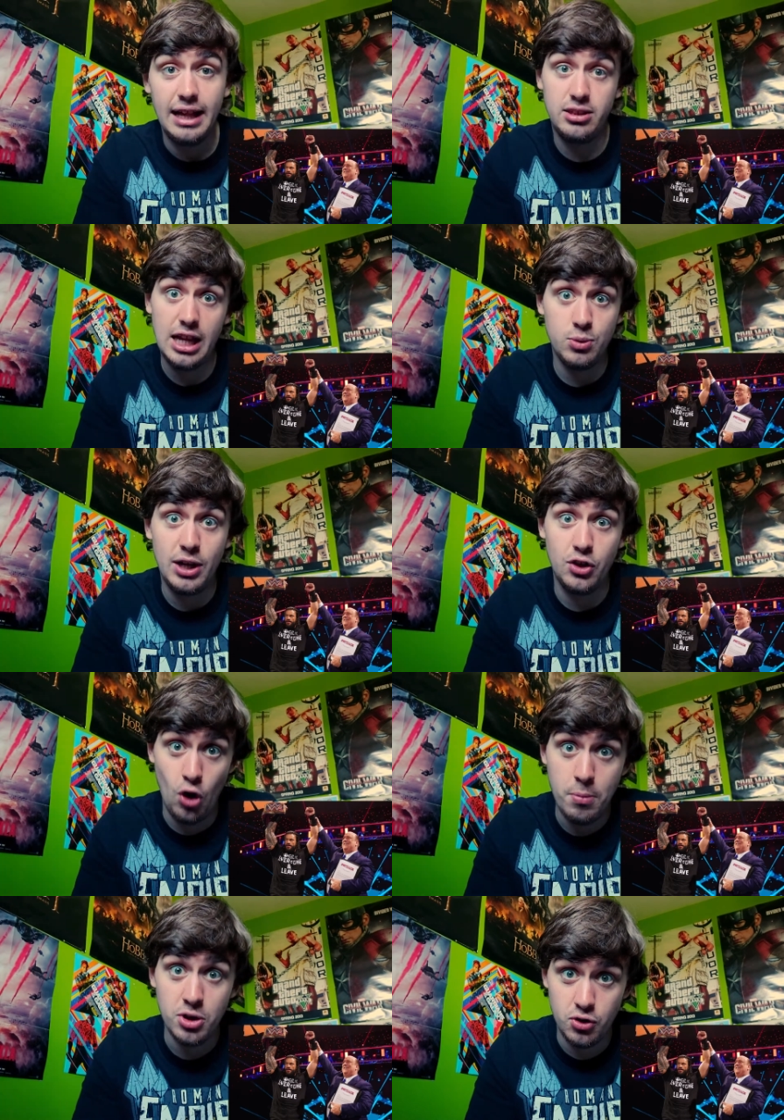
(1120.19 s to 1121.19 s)
That's why
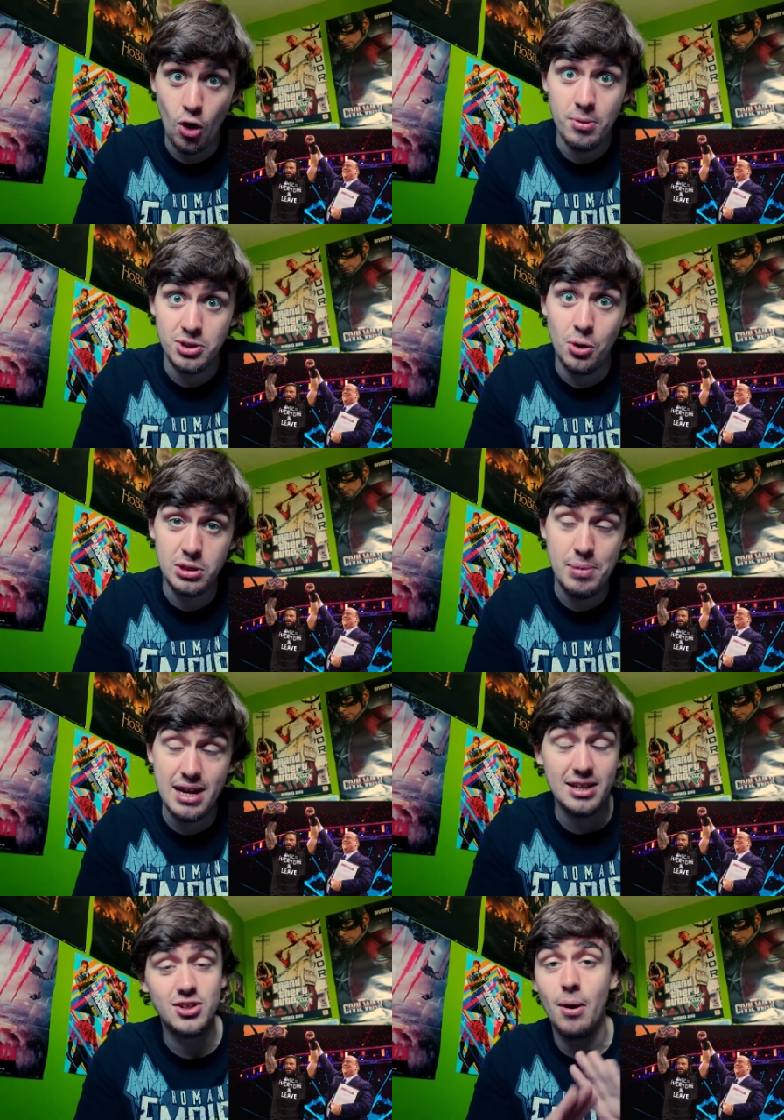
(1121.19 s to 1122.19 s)
Strowman took the
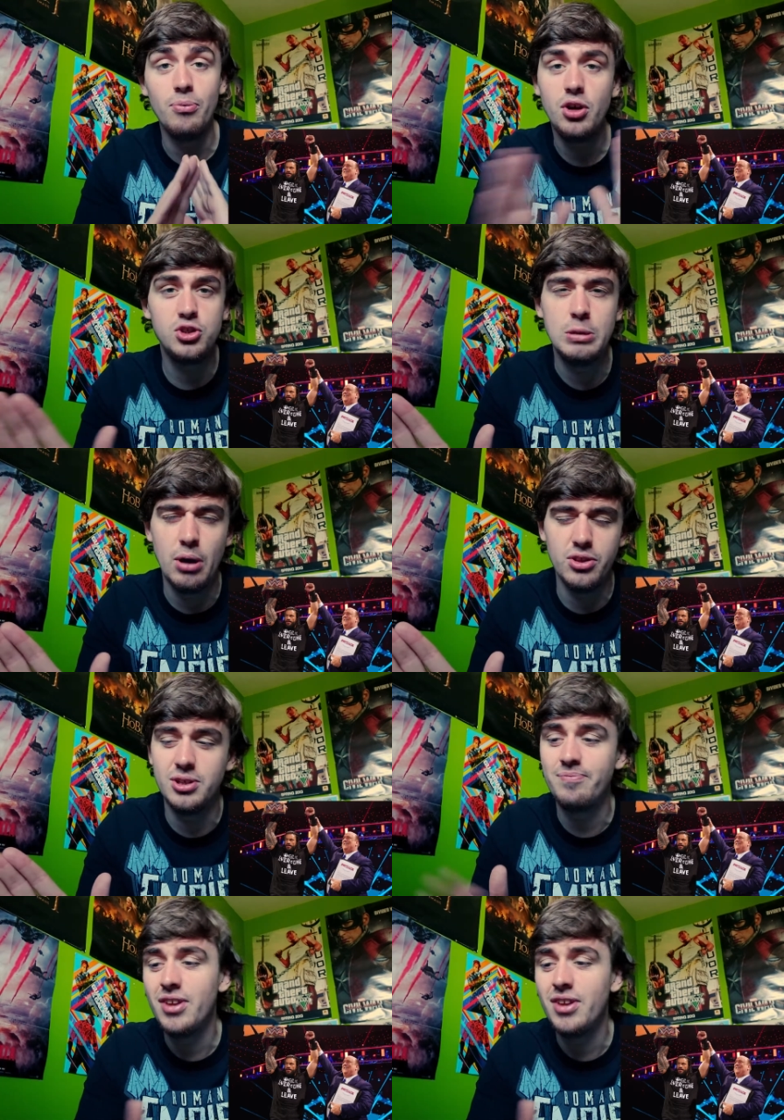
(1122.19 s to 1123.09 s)
pin. So I'm not too bothered.